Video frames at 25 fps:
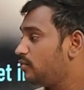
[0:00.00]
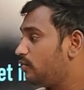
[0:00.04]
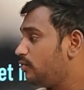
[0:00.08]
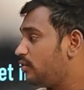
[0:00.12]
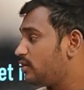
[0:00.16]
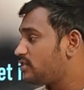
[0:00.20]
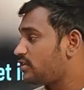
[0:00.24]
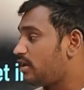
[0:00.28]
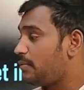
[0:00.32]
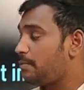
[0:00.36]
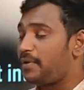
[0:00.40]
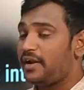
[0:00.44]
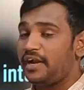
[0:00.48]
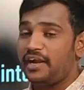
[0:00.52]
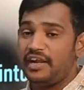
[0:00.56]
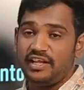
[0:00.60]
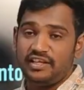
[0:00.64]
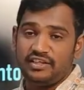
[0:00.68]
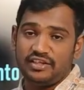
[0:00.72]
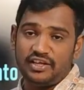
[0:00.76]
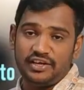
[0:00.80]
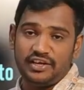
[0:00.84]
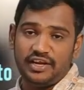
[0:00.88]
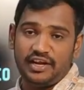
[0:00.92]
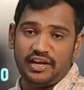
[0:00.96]
We are
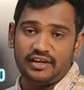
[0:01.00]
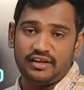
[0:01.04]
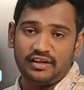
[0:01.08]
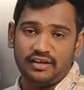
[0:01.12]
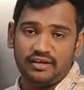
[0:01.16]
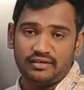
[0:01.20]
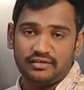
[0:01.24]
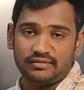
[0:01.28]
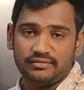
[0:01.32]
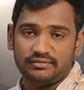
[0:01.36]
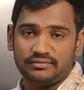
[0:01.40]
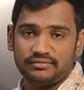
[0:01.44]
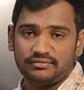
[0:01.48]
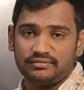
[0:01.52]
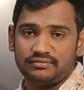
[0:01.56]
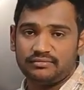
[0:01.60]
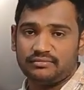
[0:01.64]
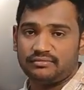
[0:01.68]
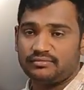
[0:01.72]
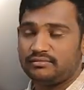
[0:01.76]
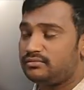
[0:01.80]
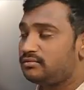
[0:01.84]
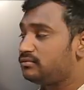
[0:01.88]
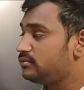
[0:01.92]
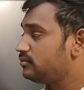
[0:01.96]
separating the data.
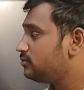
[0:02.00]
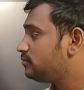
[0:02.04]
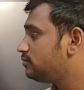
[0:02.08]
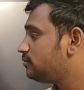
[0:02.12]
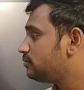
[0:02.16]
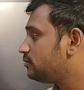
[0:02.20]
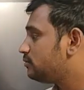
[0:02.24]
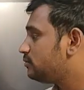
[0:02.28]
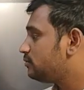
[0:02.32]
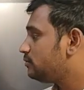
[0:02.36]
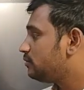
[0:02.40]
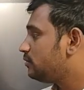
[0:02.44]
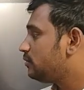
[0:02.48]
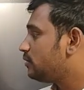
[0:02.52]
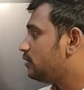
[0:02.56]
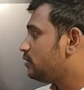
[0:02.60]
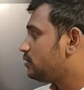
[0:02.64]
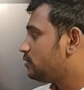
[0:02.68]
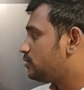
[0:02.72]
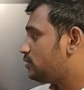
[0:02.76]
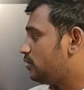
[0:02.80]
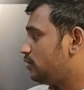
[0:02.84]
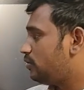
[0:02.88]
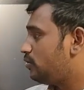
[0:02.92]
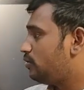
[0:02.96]

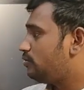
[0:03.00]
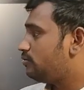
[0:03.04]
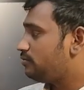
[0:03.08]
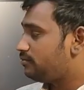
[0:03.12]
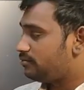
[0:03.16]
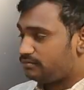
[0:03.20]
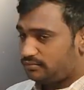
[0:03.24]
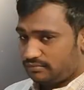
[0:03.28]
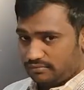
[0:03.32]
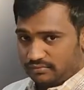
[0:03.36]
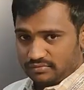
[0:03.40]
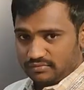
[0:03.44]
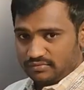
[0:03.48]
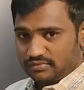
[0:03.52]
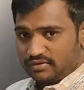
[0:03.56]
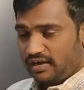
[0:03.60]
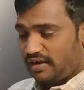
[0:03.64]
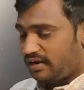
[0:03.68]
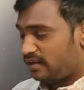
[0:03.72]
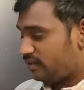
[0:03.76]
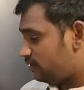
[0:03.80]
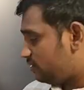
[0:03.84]
So let